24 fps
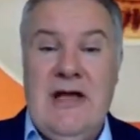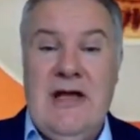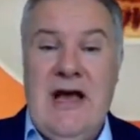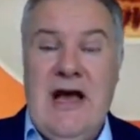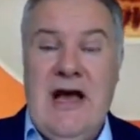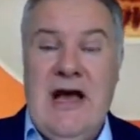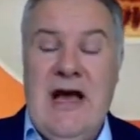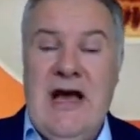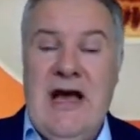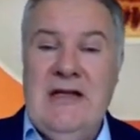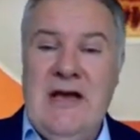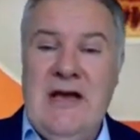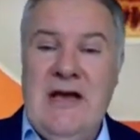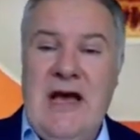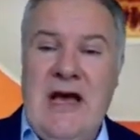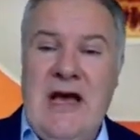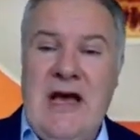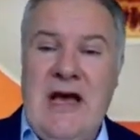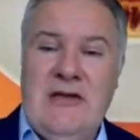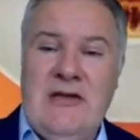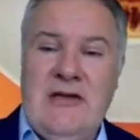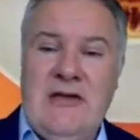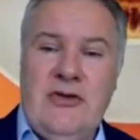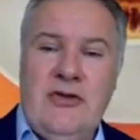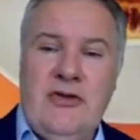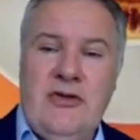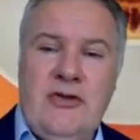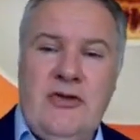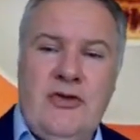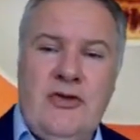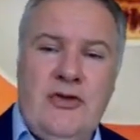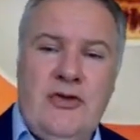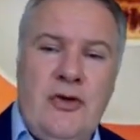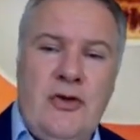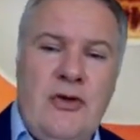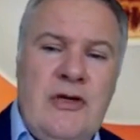I
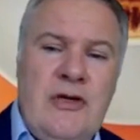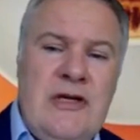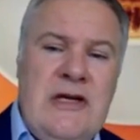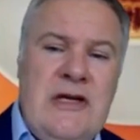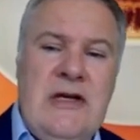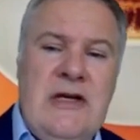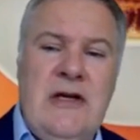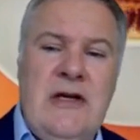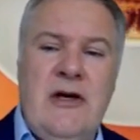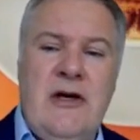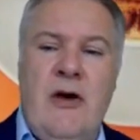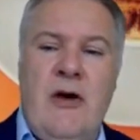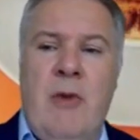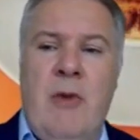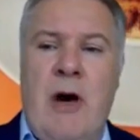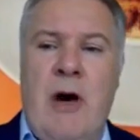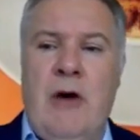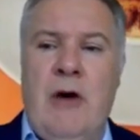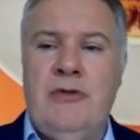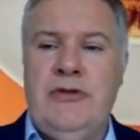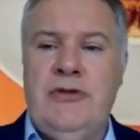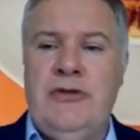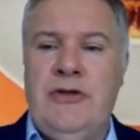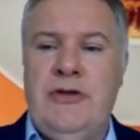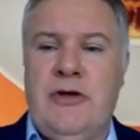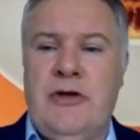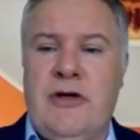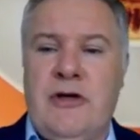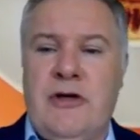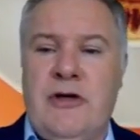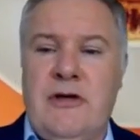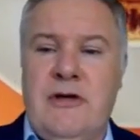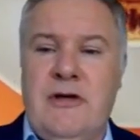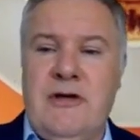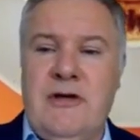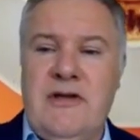talking about
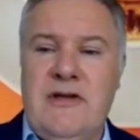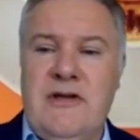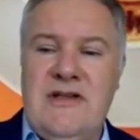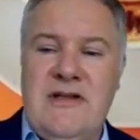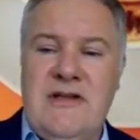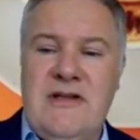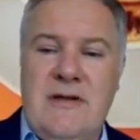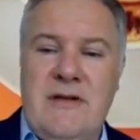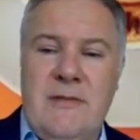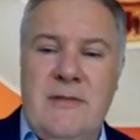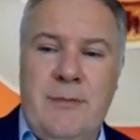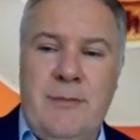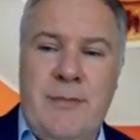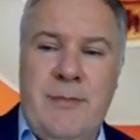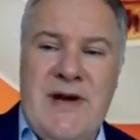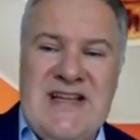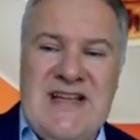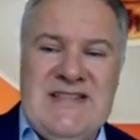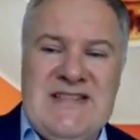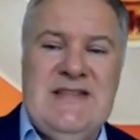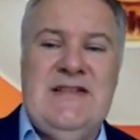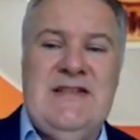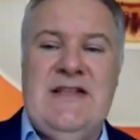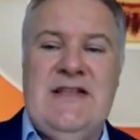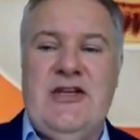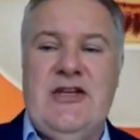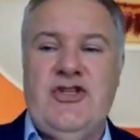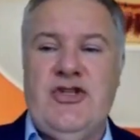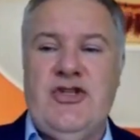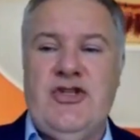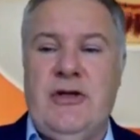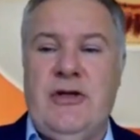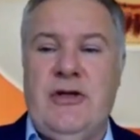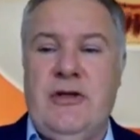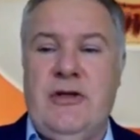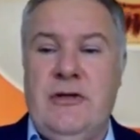your
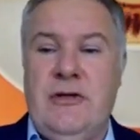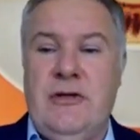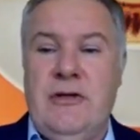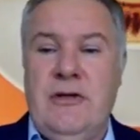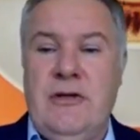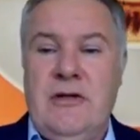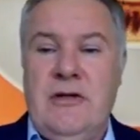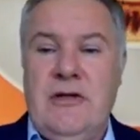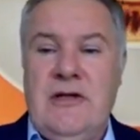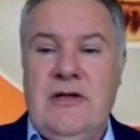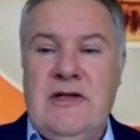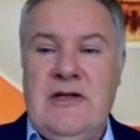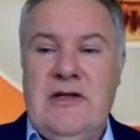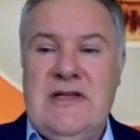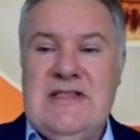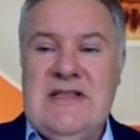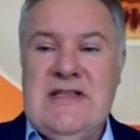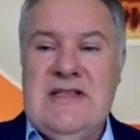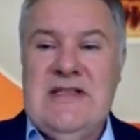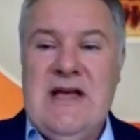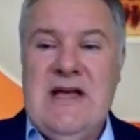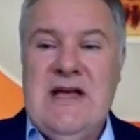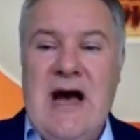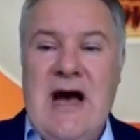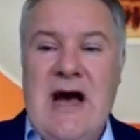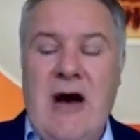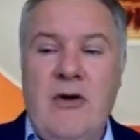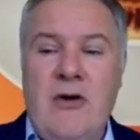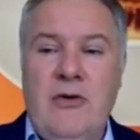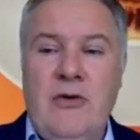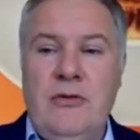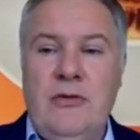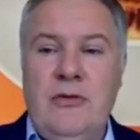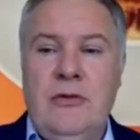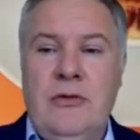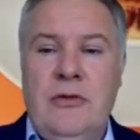presentation. It's
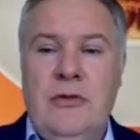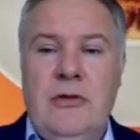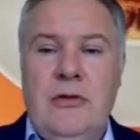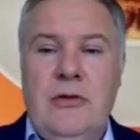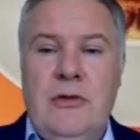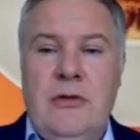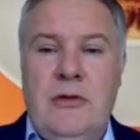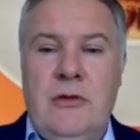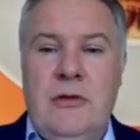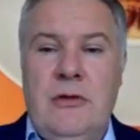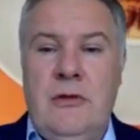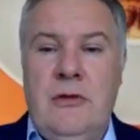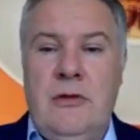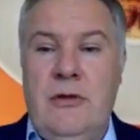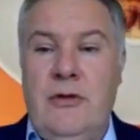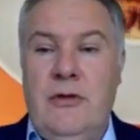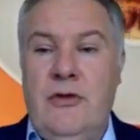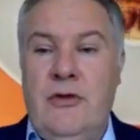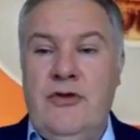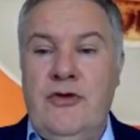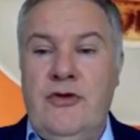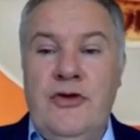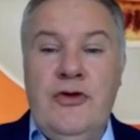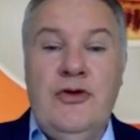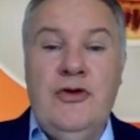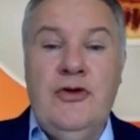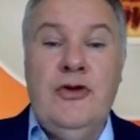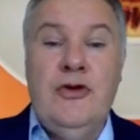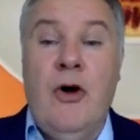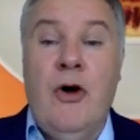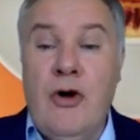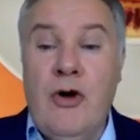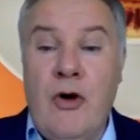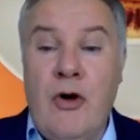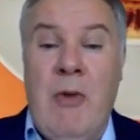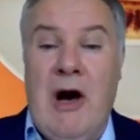how do you
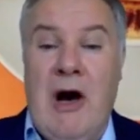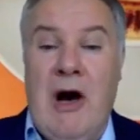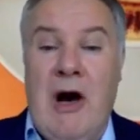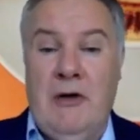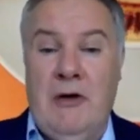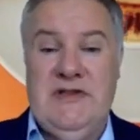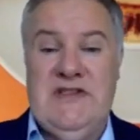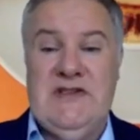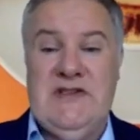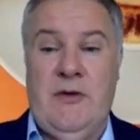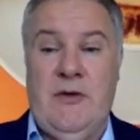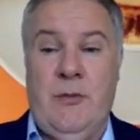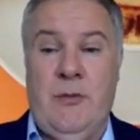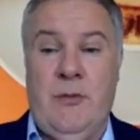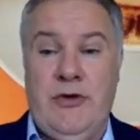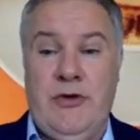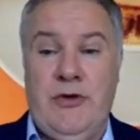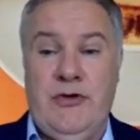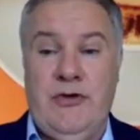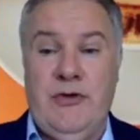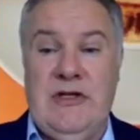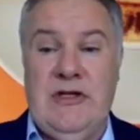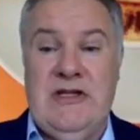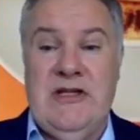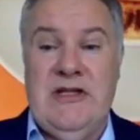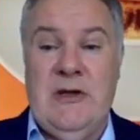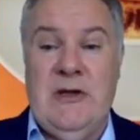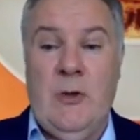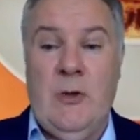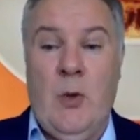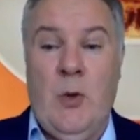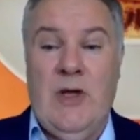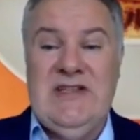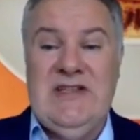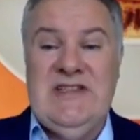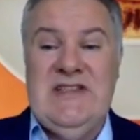talk about this opportunity?
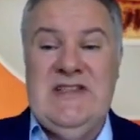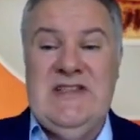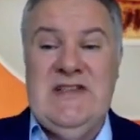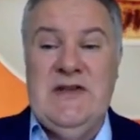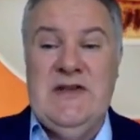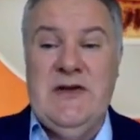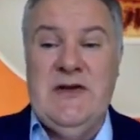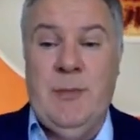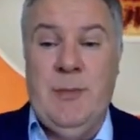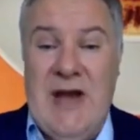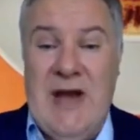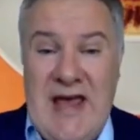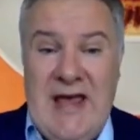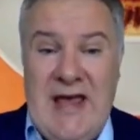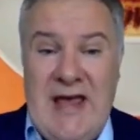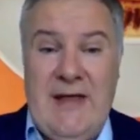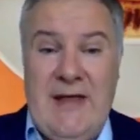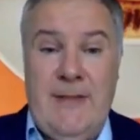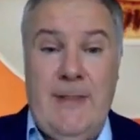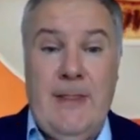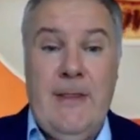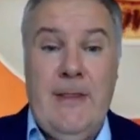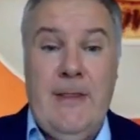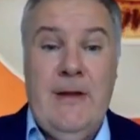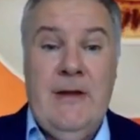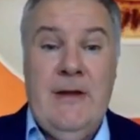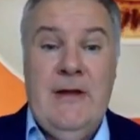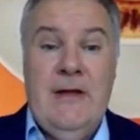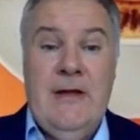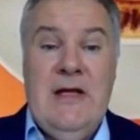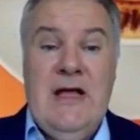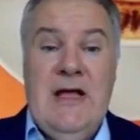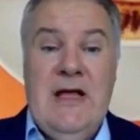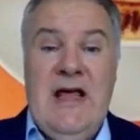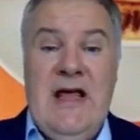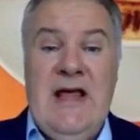What is your plan?
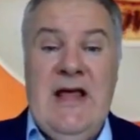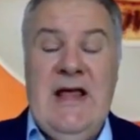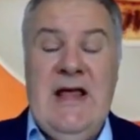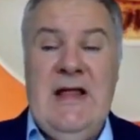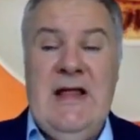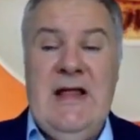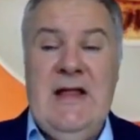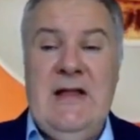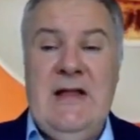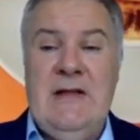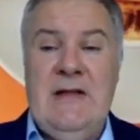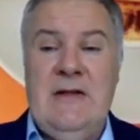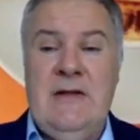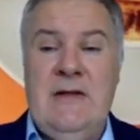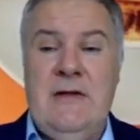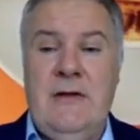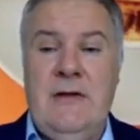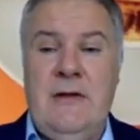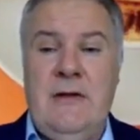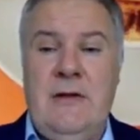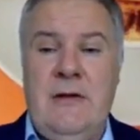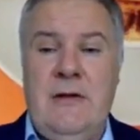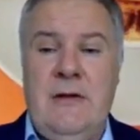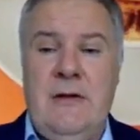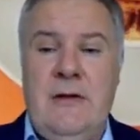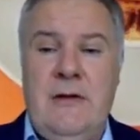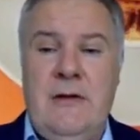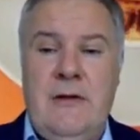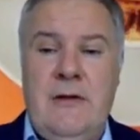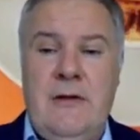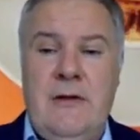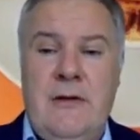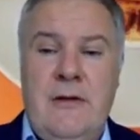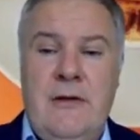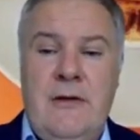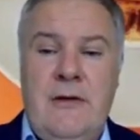And
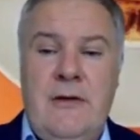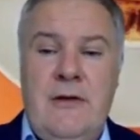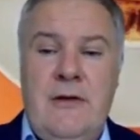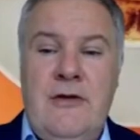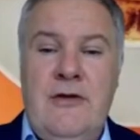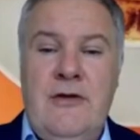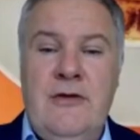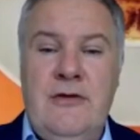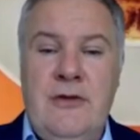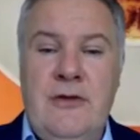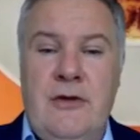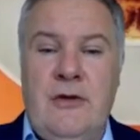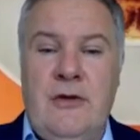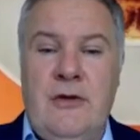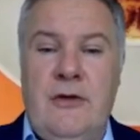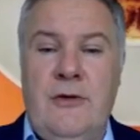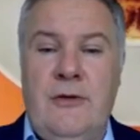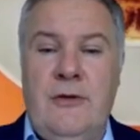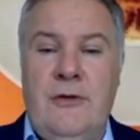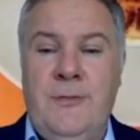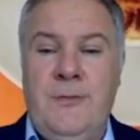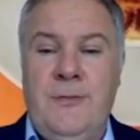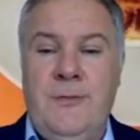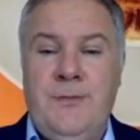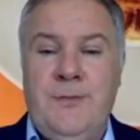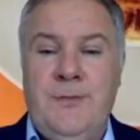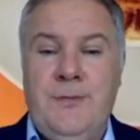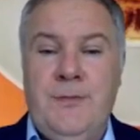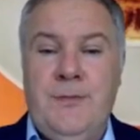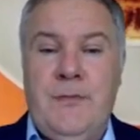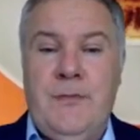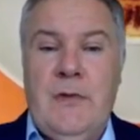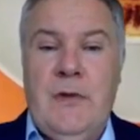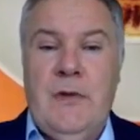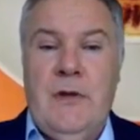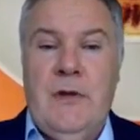you know,
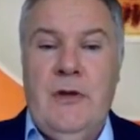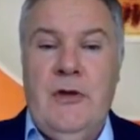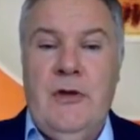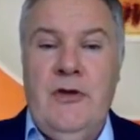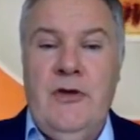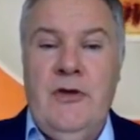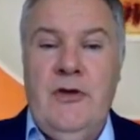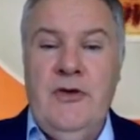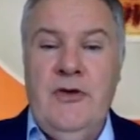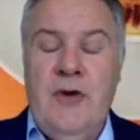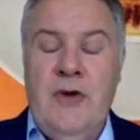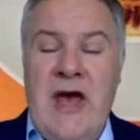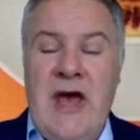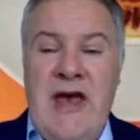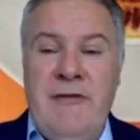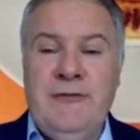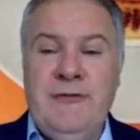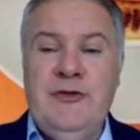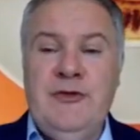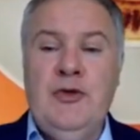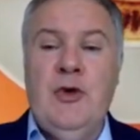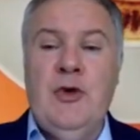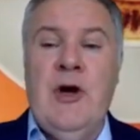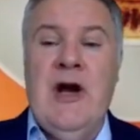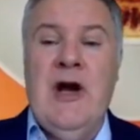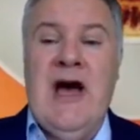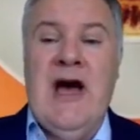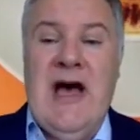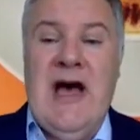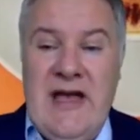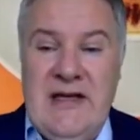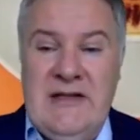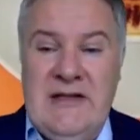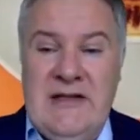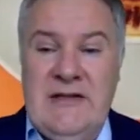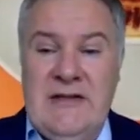you have to
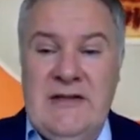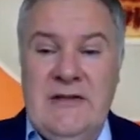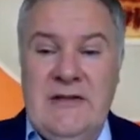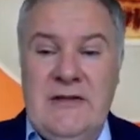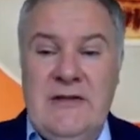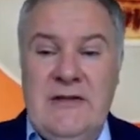write